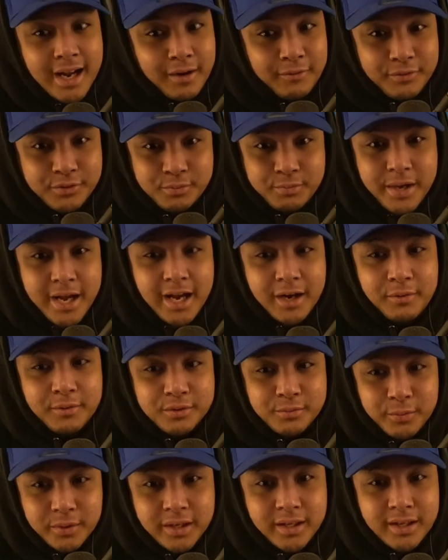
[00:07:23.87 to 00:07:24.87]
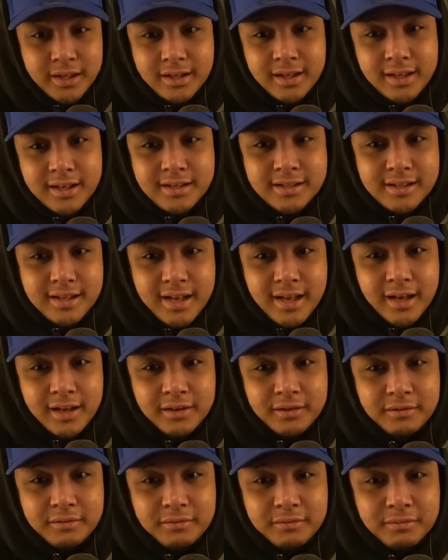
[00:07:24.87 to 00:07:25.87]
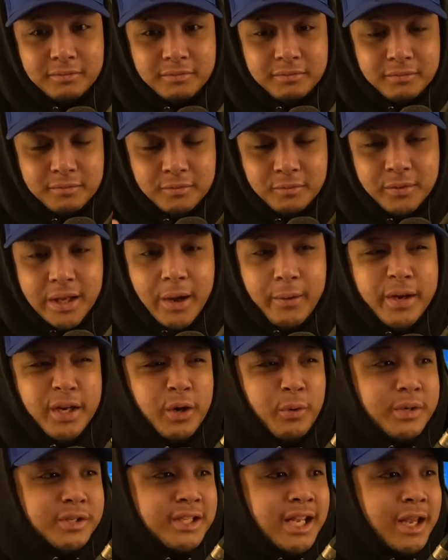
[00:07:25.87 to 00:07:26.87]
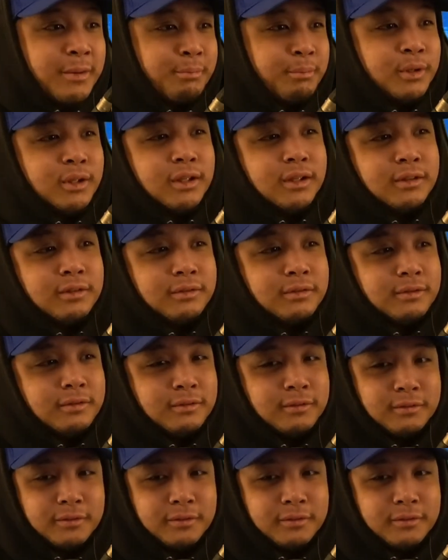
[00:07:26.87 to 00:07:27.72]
Alpha's back was one of the things that now we know he's capable of.